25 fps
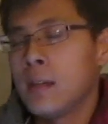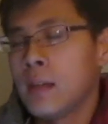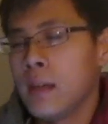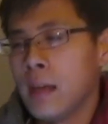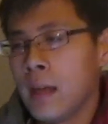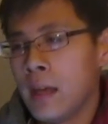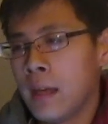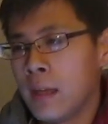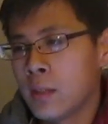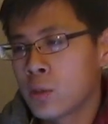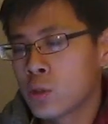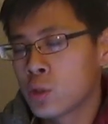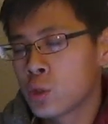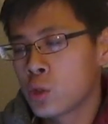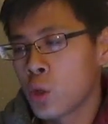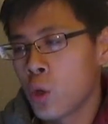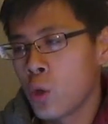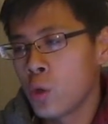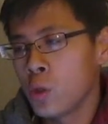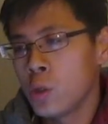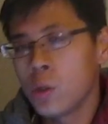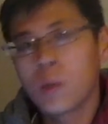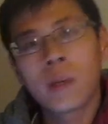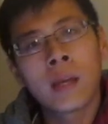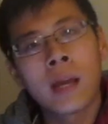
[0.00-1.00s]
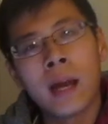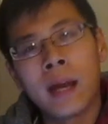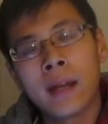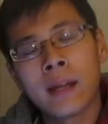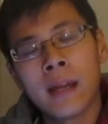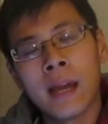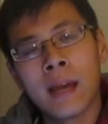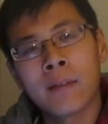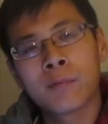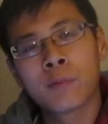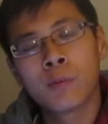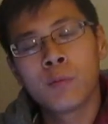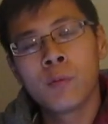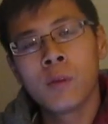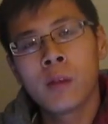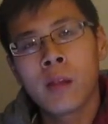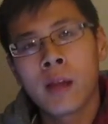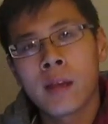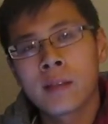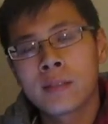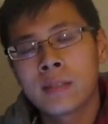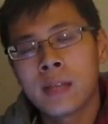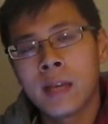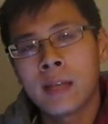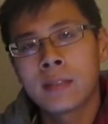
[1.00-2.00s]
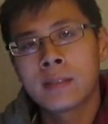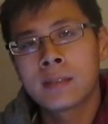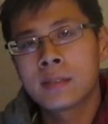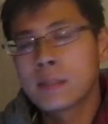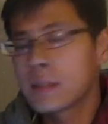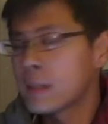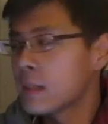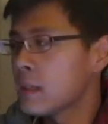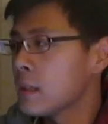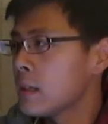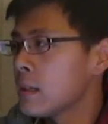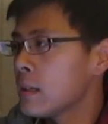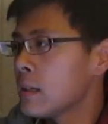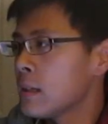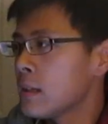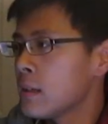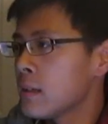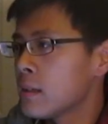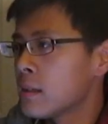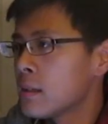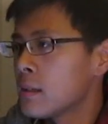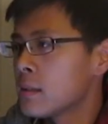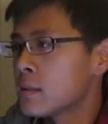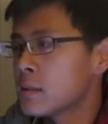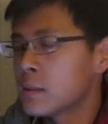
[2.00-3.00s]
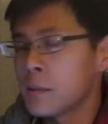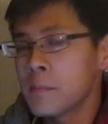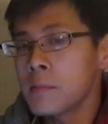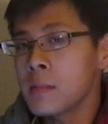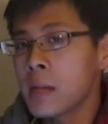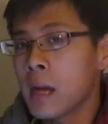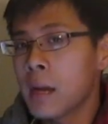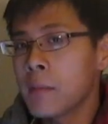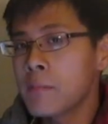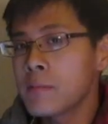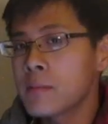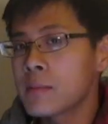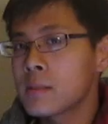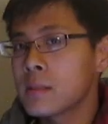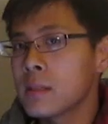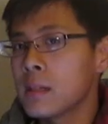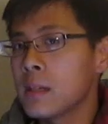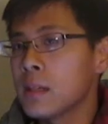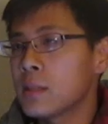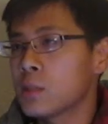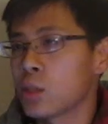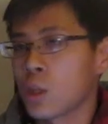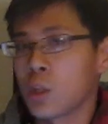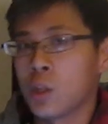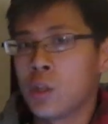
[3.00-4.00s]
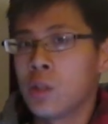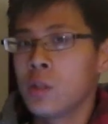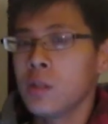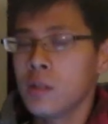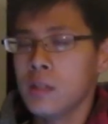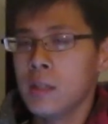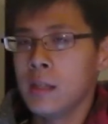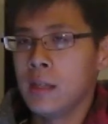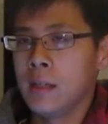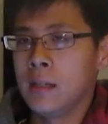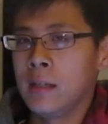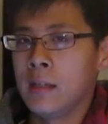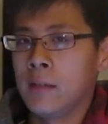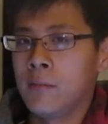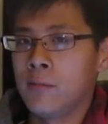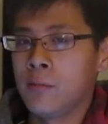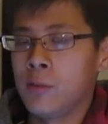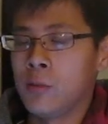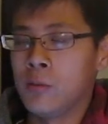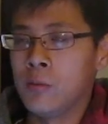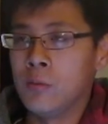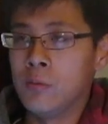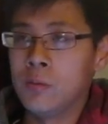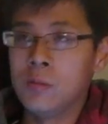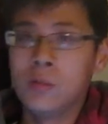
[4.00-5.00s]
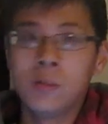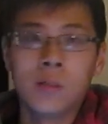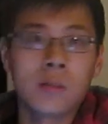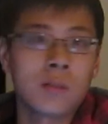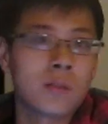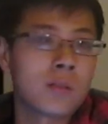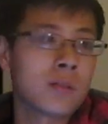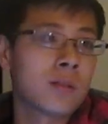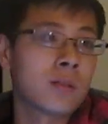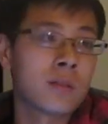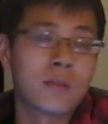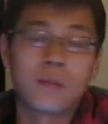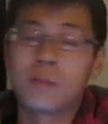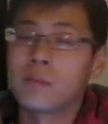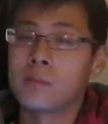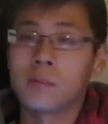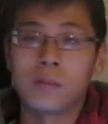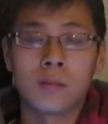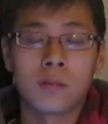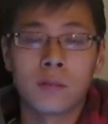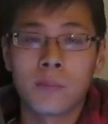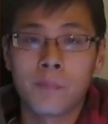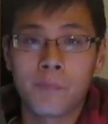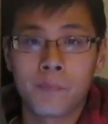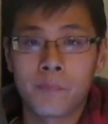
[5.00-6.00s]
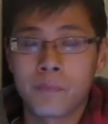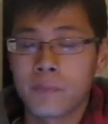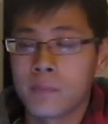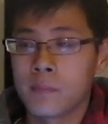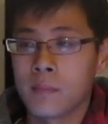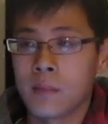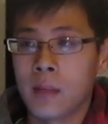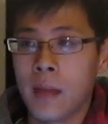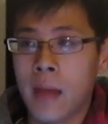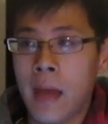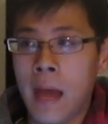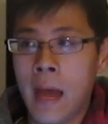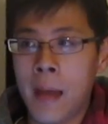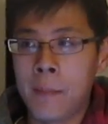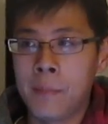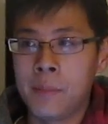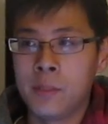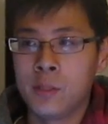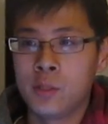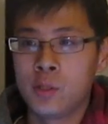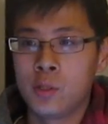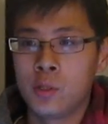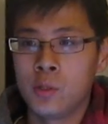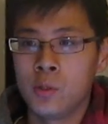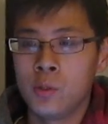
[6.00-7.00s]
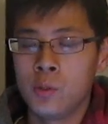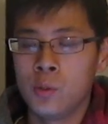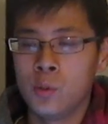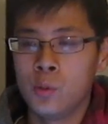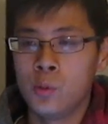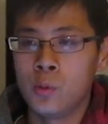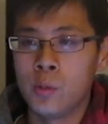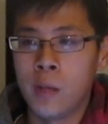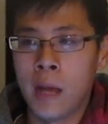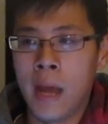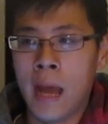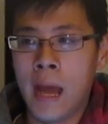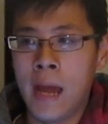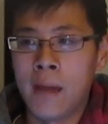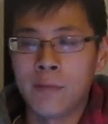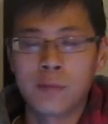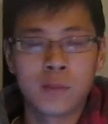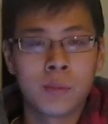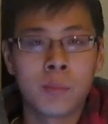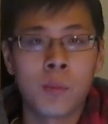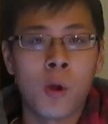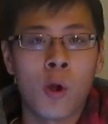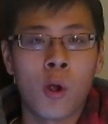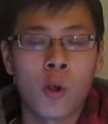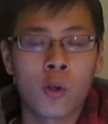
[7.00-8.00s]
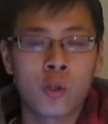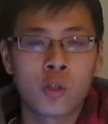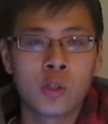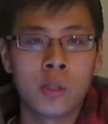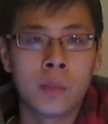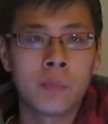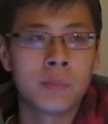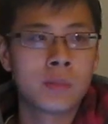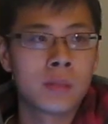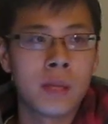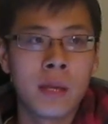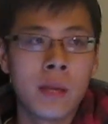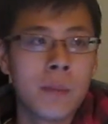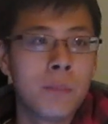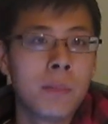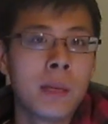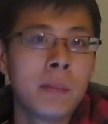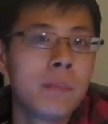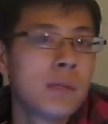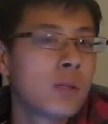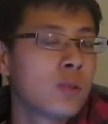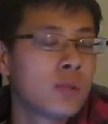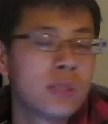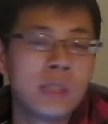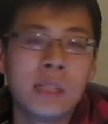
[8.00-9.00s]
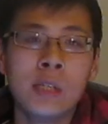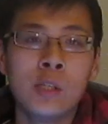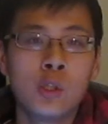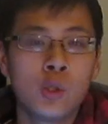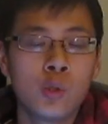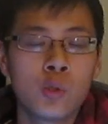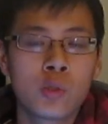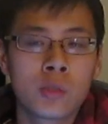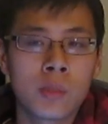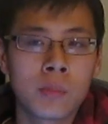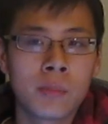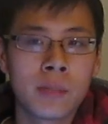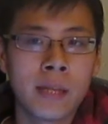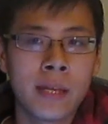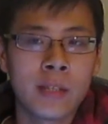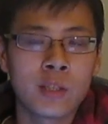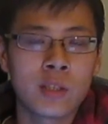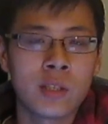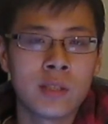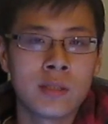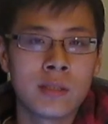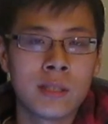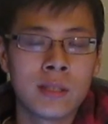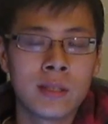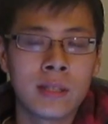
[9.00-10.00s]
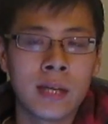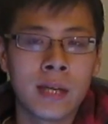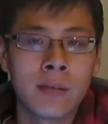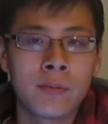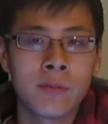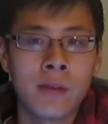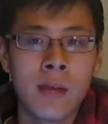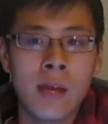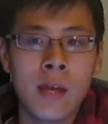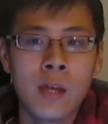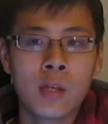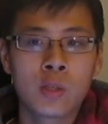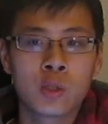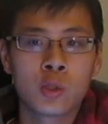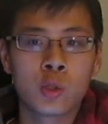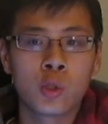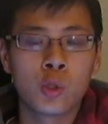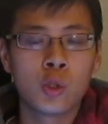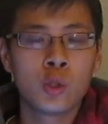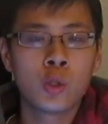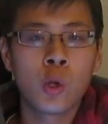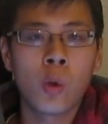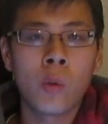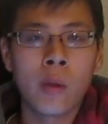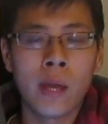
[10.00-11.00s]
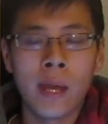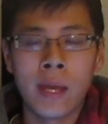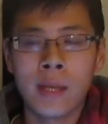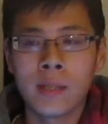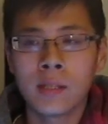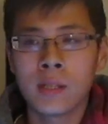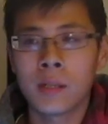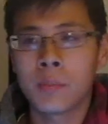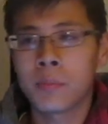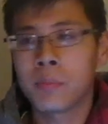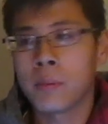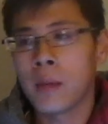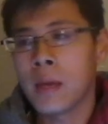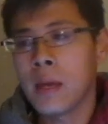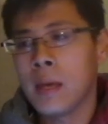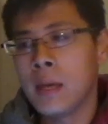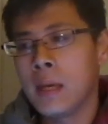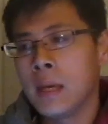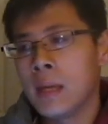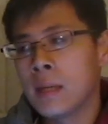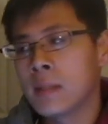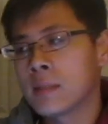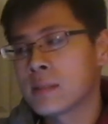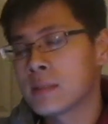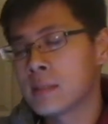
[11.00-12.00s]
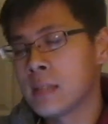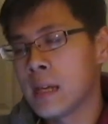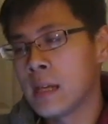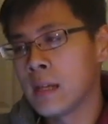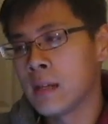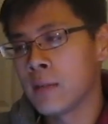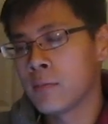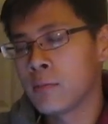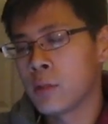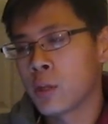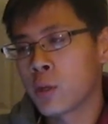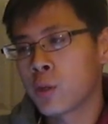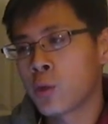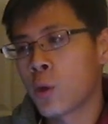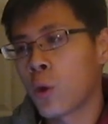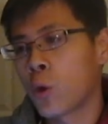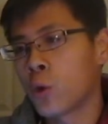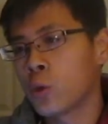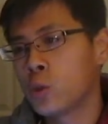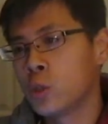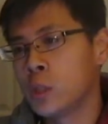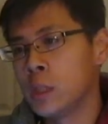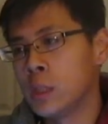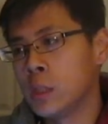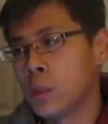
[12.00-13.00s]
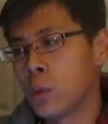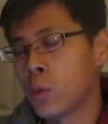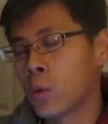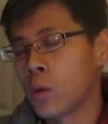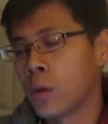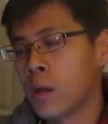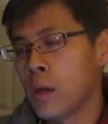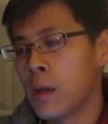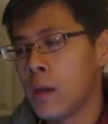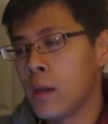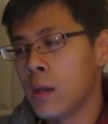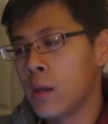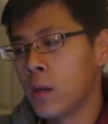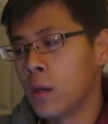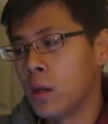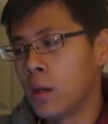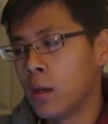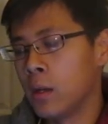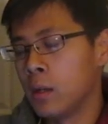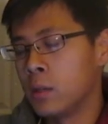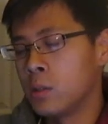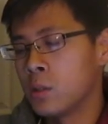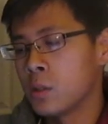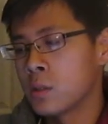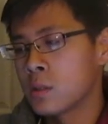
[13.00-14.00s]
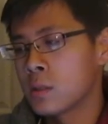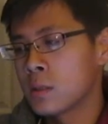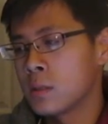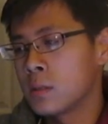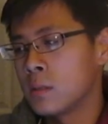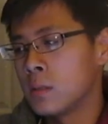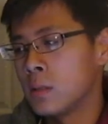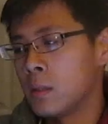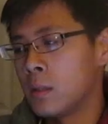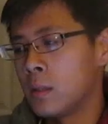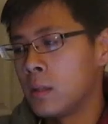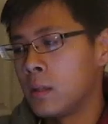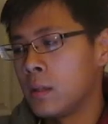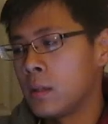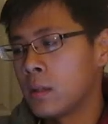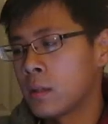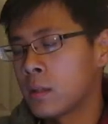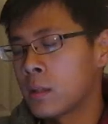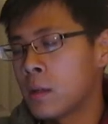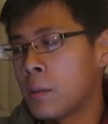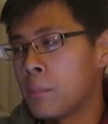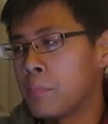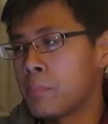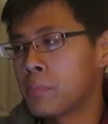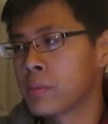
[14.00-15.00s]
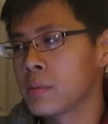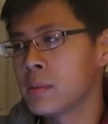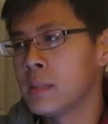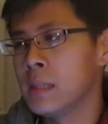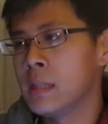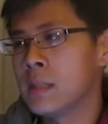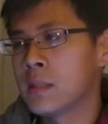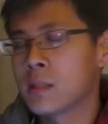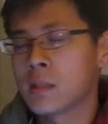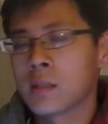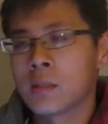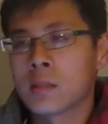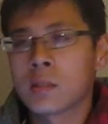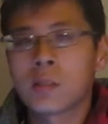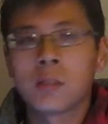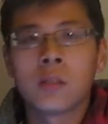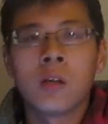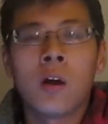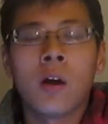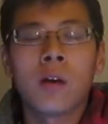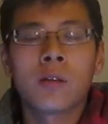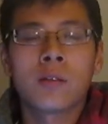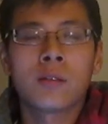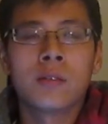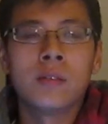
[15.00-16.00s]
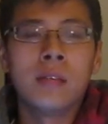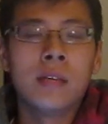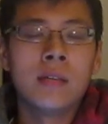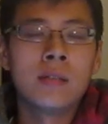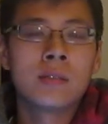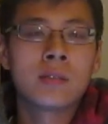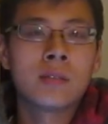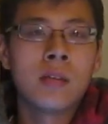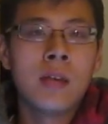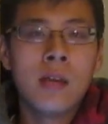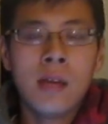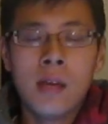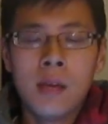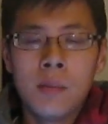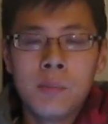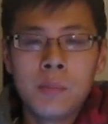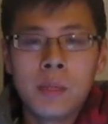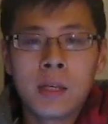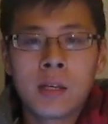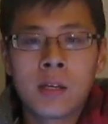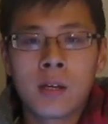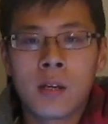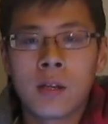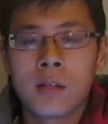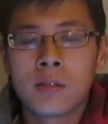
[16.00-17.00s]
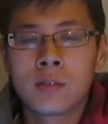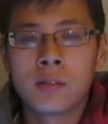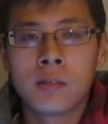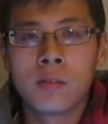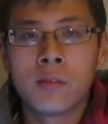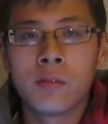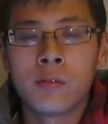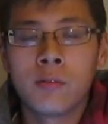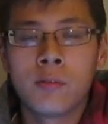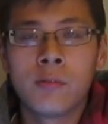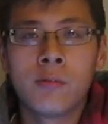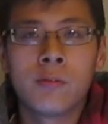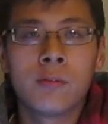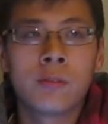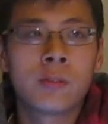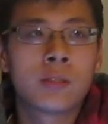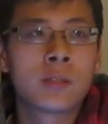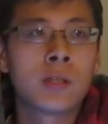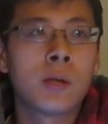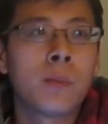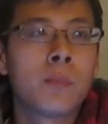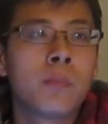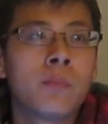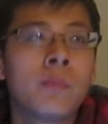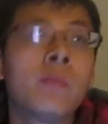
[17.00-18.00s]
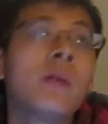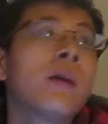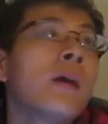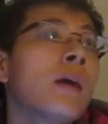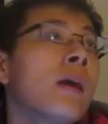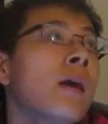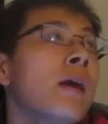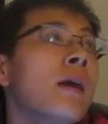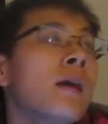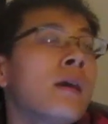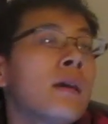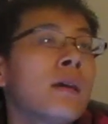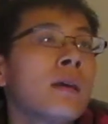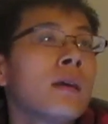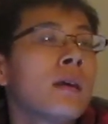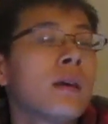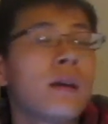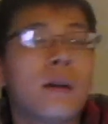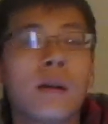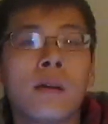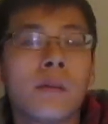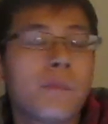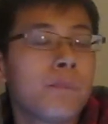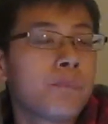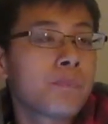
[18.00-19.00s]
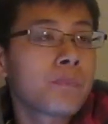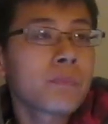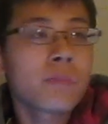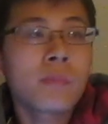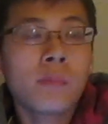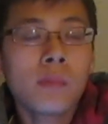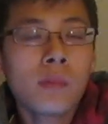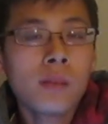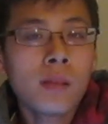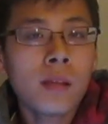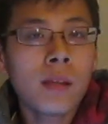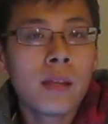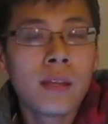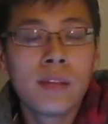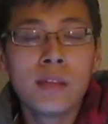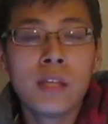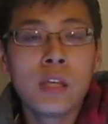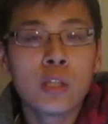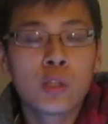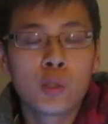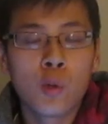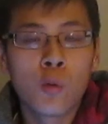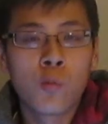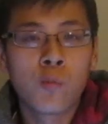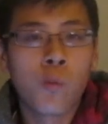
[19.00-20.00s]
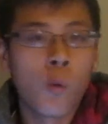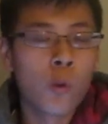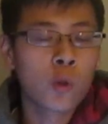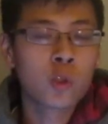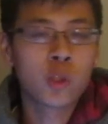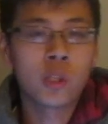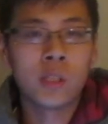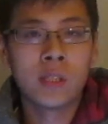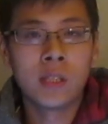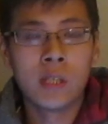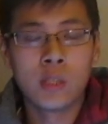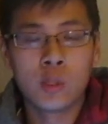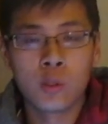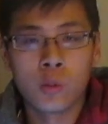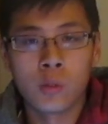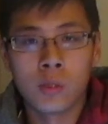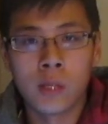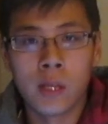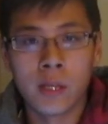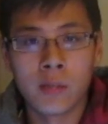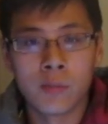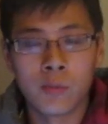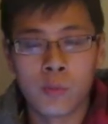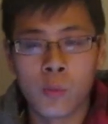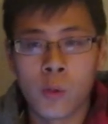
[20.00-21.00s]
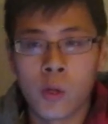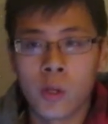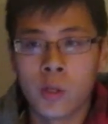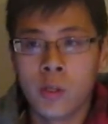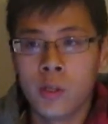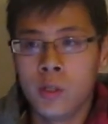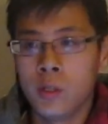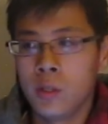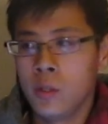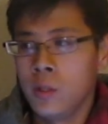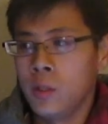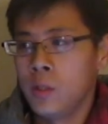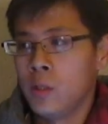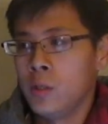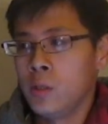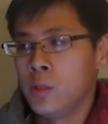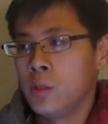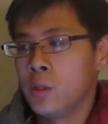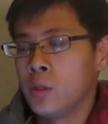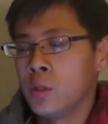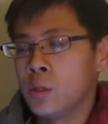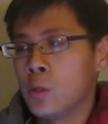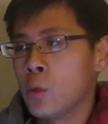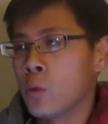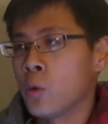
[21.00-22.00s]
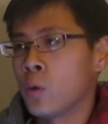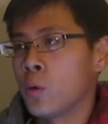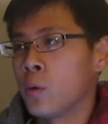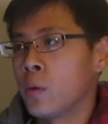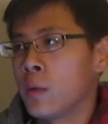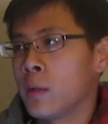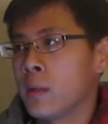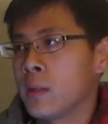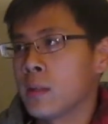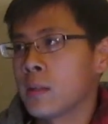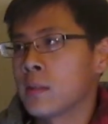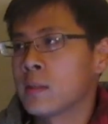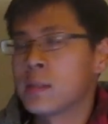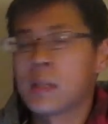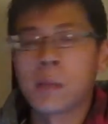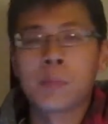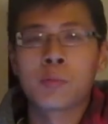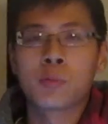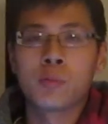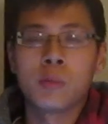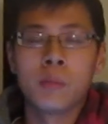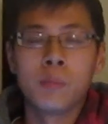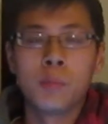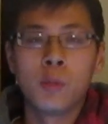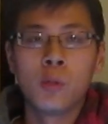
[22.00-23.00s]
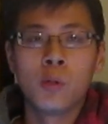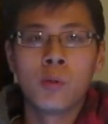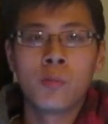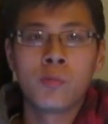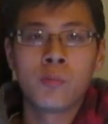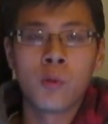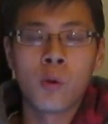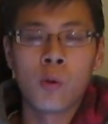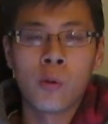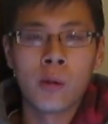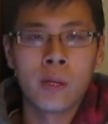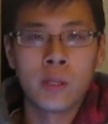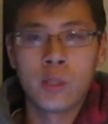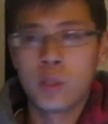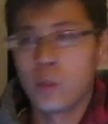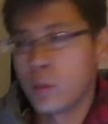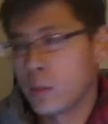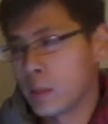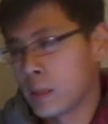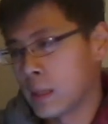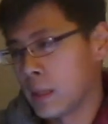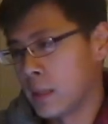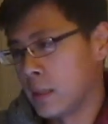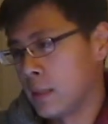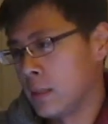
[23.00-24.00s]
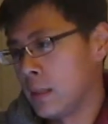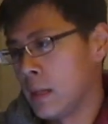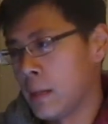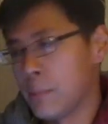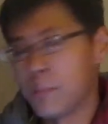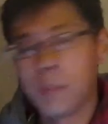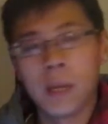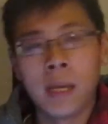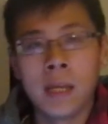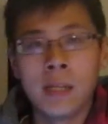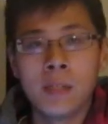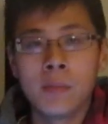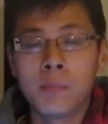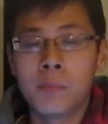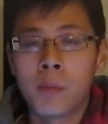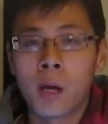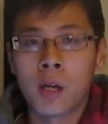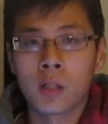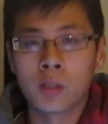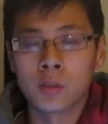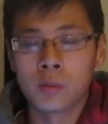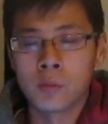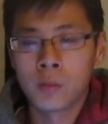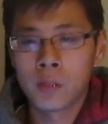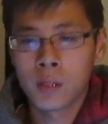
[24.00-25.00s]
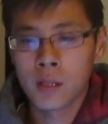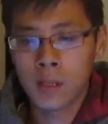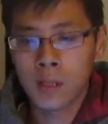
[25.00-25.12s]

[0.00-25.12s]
And so you kind of have to realize that sometimes it's a good thing if you just happen to have some hardships. Maybe it'll teach you some lessons in life so you don't end up in a state of lethargy or uh, just uh, complete slothness because of some initial fortune in your life where you're exceptionally beautiful and you can get paid to model.